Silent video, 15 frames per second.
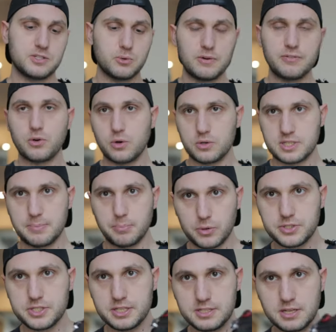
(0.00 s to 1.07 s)
so of course I
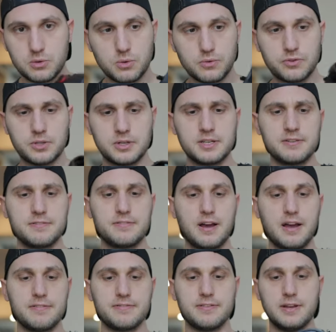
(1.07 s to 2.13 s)
bought 16-35
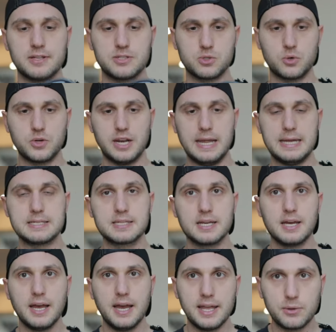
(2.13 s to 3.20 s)
Sony lens,
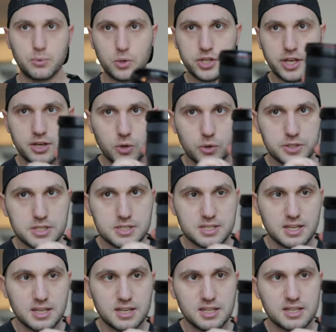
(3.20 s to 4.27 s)
and what I
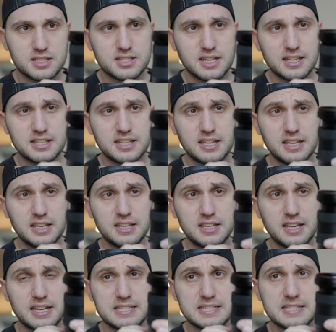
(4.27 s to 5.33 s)
noticed is that
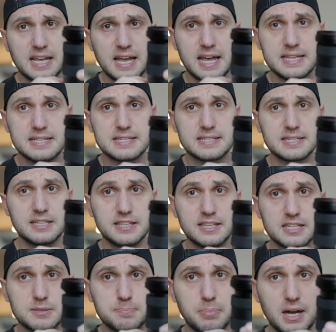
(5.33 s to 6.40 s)
it extends, it
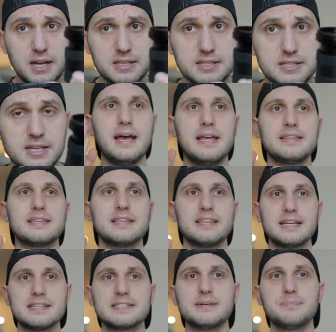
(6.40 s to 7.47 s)
expands, and
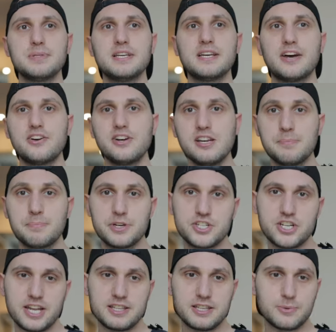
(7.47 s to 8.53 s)
that's something I really
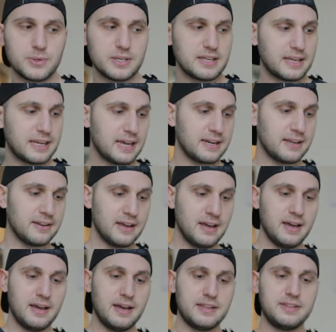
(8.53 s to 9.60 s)
appreciated with the Canon.
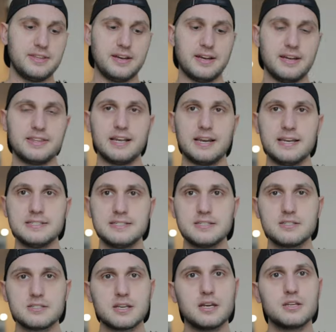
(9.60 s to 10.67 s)
The lens
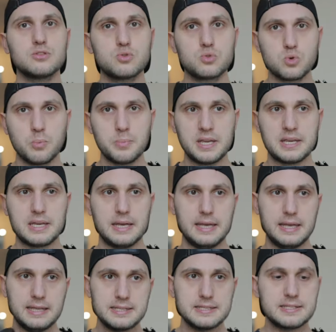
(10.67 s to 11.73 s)
is zooming
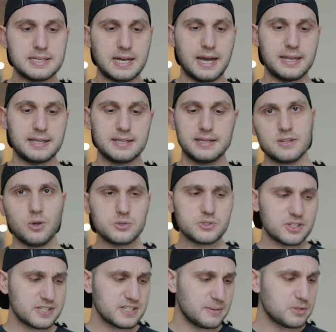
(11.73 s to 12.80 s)
inside. Those
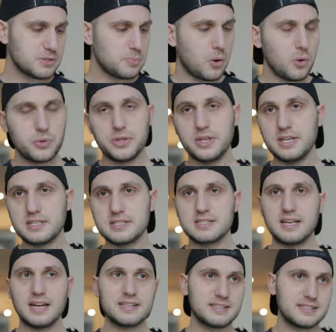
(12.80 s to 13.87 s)
are some small
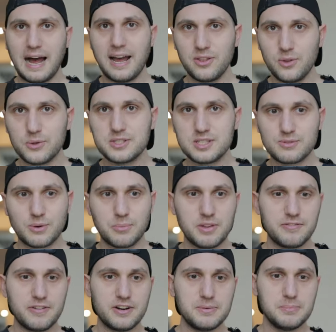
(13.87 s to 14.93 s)
things that I noticed from
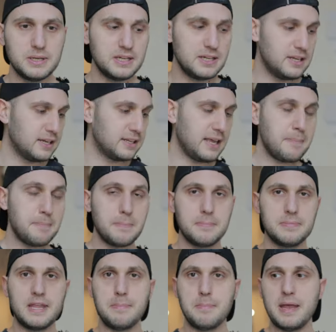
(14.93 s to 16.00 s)
the very beginning.
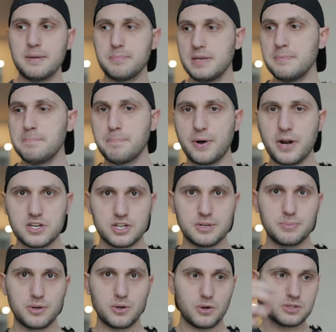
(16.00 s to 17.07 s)
They make me
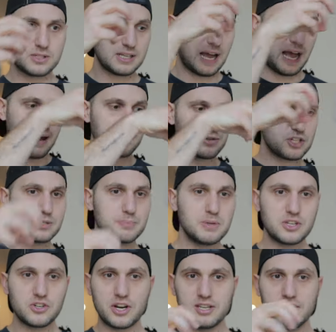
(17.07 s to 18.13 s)
impression because I'm just
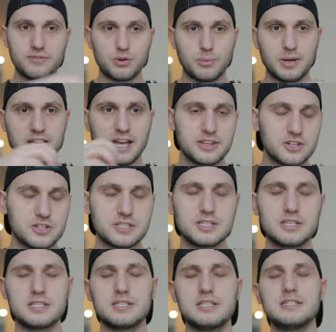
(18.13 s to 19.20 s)
migrating from another
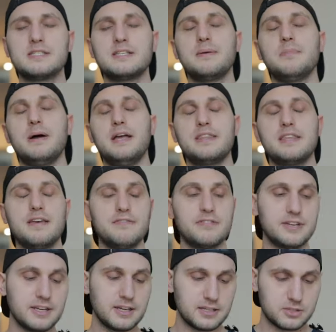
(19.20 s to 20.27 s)
system and
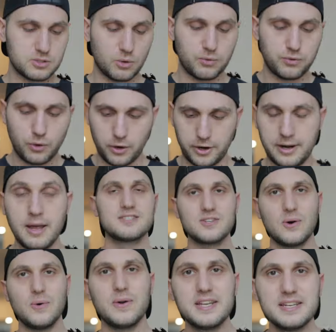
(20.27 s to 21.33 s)
everything is so foreign.
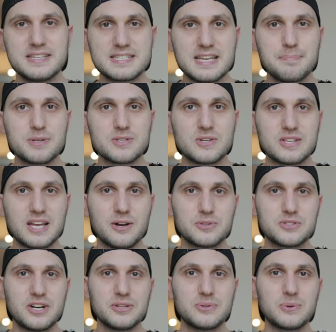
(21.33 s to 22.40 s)
So in this episode
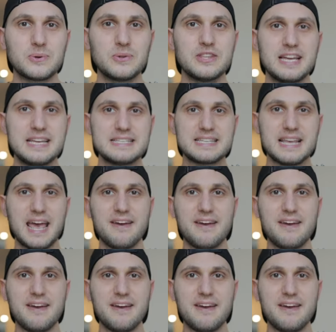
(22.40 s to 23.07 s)
I'll try to condense